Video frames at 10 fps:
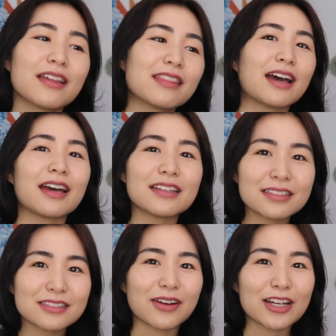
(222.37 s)
that
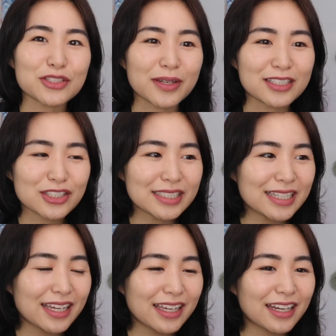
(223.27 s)
graduation
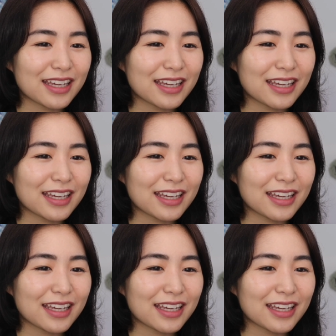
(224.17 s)
date,